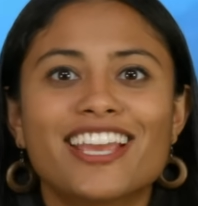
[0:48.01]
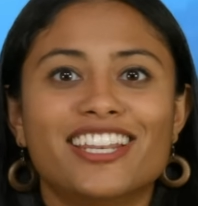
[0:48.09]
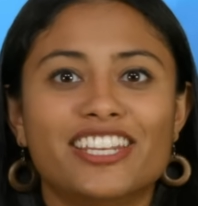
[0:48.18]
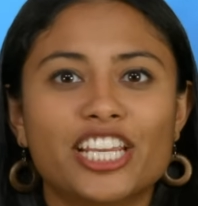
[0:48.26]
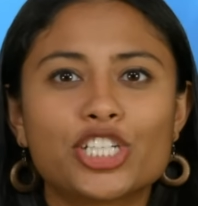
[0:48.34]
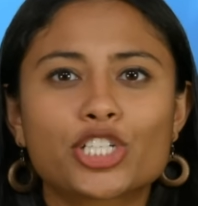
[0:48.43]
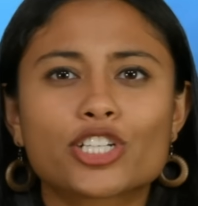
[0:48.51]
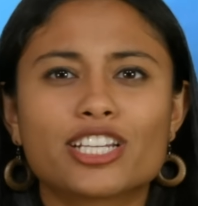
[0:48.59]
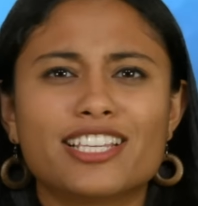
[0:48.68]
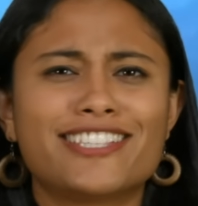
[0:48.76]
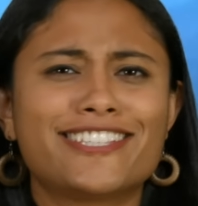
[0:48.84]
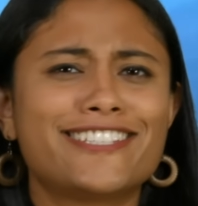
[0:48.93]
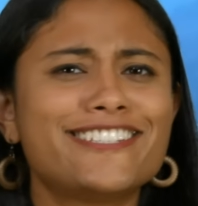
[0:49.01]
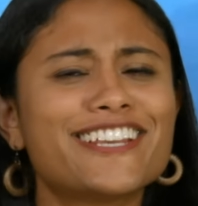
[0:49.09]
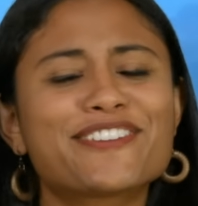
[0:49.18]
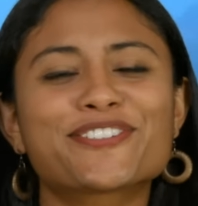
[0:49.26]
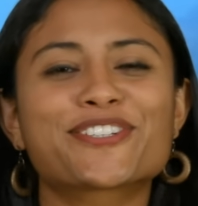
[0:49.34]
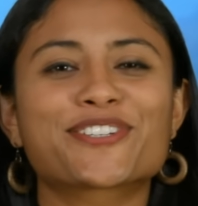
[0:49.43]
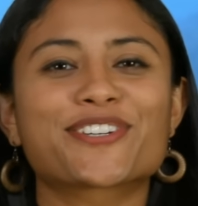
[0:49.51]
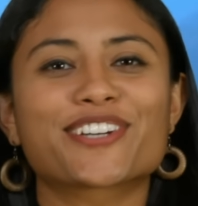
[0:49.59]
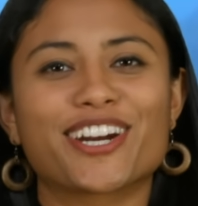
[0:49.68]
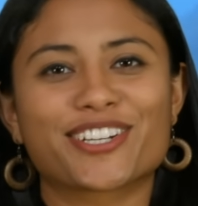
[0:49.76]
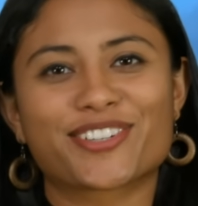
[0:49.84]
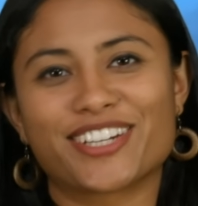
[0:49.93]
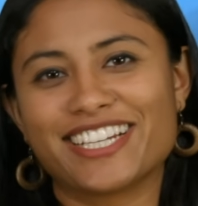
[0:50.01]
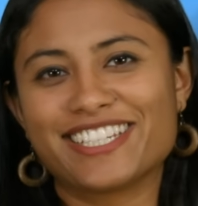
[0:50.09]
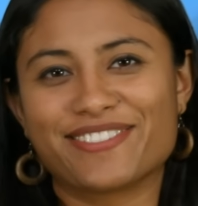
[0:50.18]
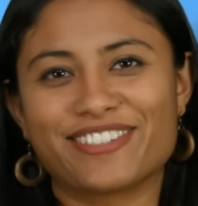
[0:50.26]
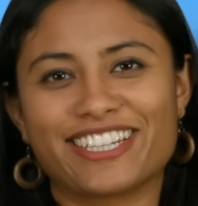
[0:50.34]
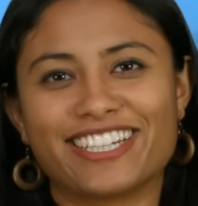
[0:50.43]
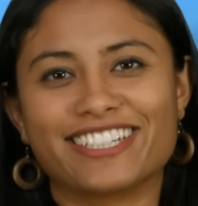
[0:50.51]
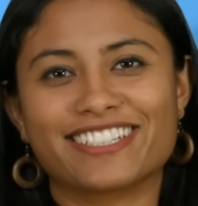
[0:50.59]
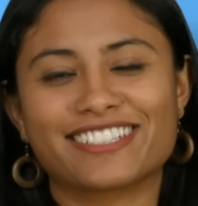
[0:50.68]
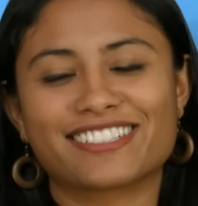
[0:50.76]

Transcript: nature is never short on creativity.